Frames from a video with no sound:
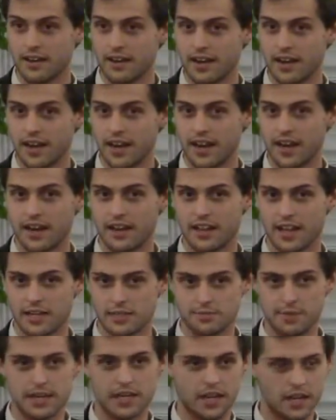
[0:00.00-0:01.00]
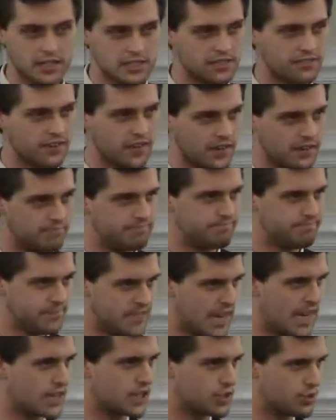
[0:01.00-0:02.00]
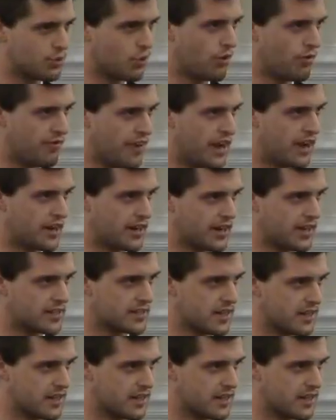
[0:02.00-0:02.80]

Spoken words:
And that's because of a textual variant.